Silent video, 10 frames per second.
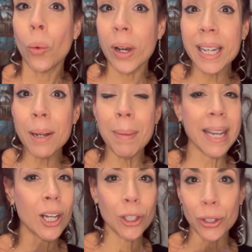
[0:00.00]
We're going to
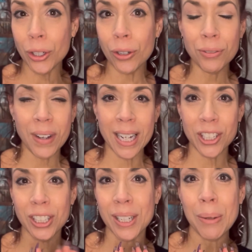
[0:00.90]
make good
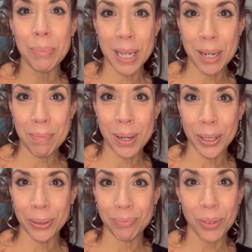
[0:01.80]
old-fashioned peanut
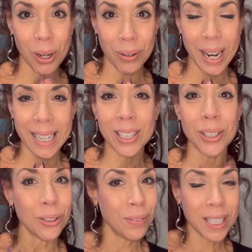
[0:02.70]
butter, all right? Good
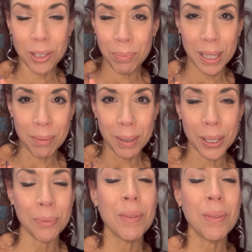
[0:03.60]
old-fashioned peanut butter.